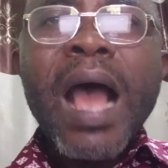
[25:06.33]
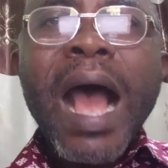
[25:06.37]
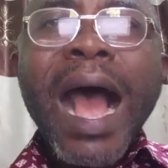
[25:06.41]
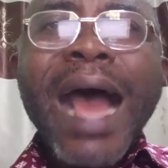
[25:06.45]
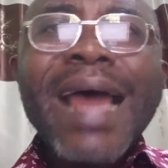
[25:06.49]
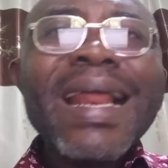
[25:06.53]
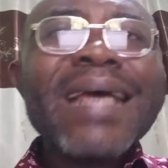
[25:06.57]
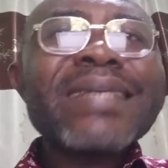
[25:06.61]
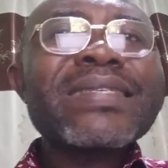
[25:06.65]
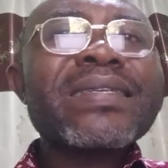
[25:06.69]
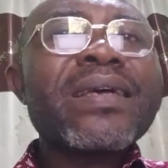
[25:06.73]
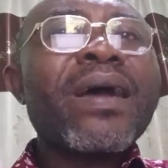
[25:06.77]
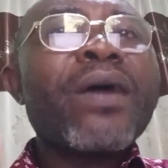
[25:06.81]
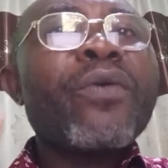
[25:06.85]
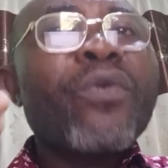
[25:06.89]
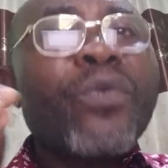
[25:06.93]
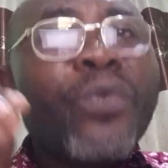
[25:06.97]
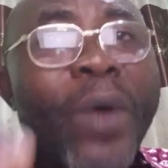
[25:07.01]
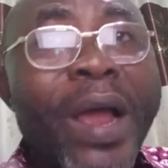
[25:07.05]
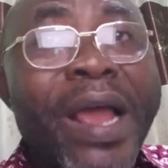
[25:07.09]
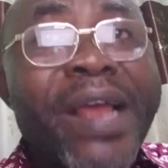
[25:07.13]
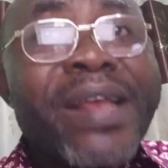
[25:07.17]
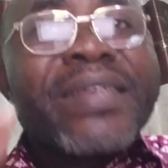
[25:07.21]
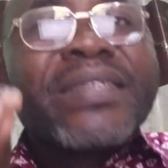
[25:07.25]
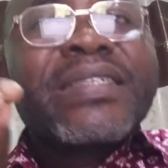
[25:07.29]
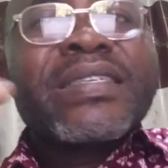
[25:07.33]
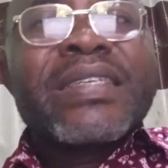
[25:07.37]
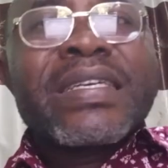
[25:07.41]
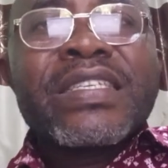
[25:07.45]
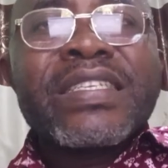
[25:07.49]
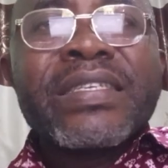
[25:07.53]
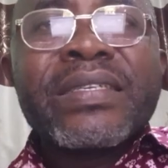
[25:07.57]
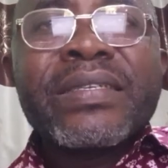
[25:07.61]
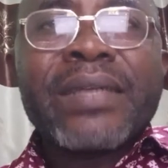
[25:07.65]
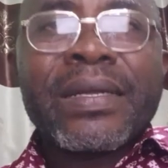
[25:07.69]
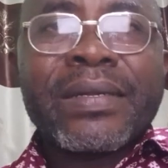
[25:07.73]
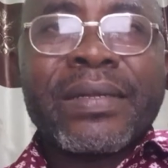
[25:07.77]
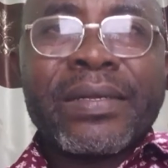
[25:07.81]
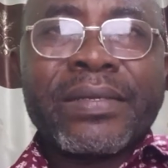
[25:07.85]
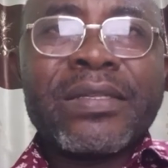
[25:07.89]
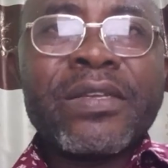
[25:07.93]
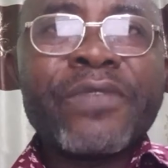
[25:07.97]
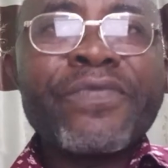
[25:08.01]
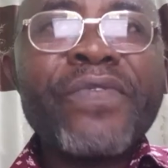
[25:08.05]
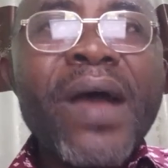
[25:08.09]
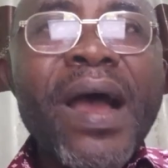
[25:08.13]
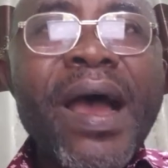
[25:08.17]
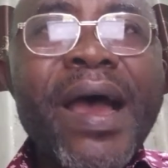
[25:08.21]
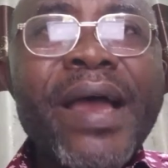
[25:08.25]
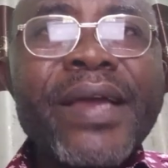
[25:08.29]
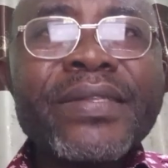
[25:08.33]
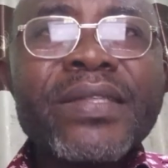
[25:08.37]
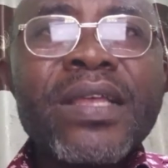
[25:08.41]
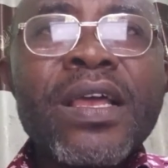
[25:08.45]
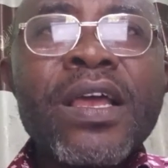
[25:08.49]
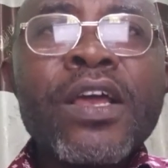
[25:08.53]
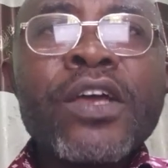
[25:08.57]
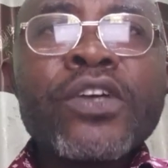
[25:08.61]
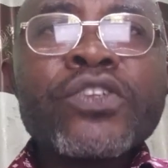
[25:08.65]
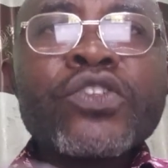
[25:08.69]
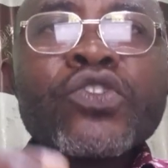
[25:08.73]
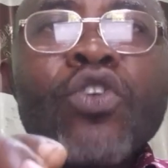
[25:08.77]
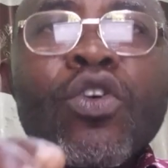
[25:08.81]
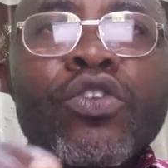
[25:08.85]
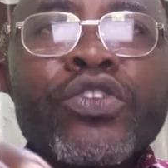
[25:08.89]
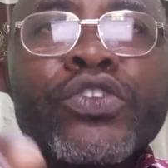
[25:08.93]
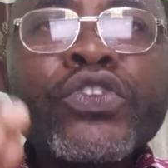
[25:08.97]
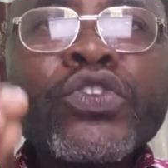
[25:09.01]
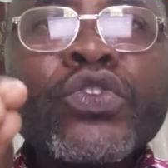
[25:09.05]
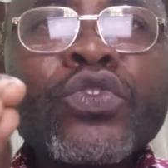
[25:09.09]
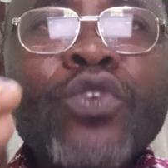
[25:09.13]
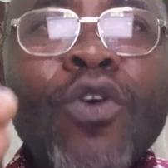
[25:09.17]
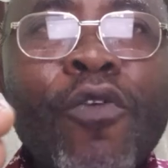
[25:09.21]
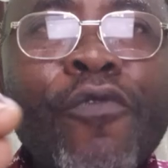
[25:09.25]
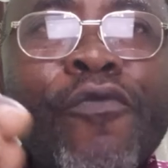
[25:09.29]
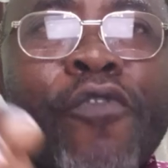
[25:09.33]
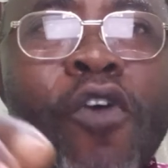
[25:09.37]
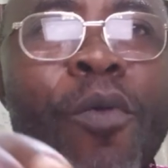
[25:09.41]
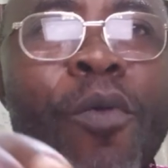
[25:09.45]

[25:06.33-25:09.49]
And as when it is identified, those new